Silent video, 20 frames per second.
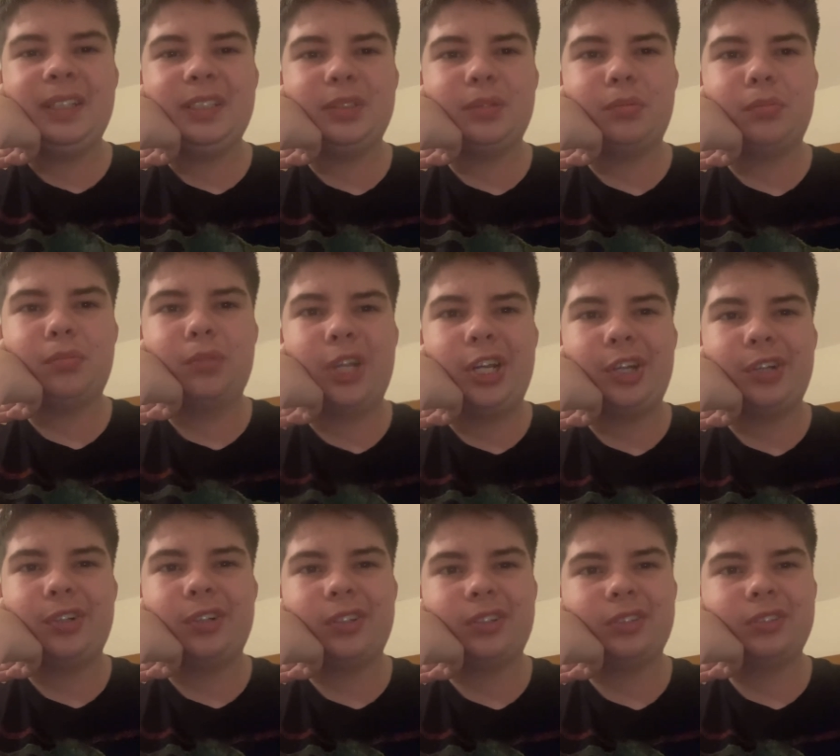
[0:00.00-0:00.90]
some
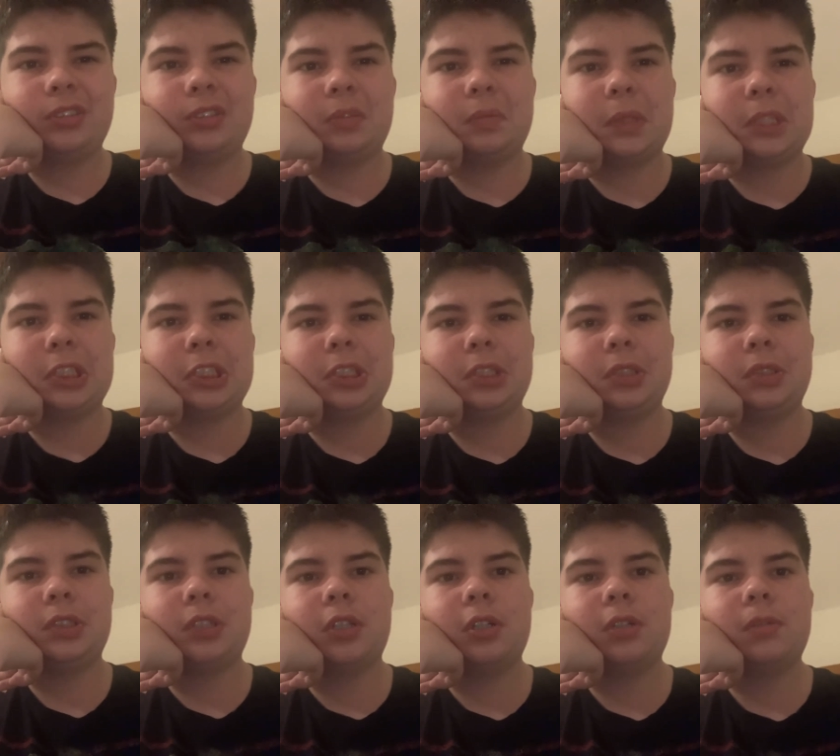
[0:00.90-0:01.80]
weird news to mention
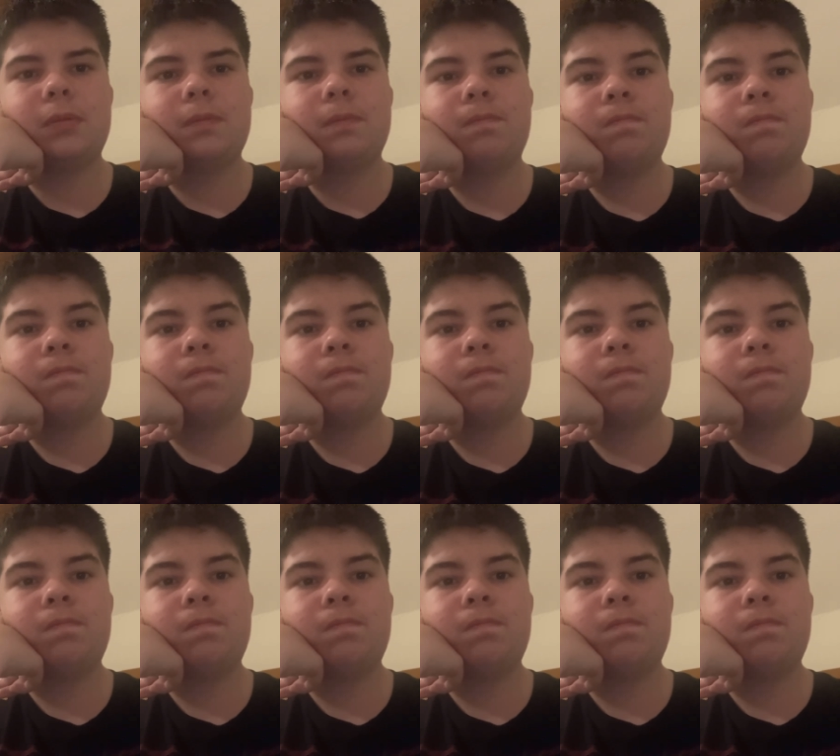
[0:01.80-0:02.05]
though.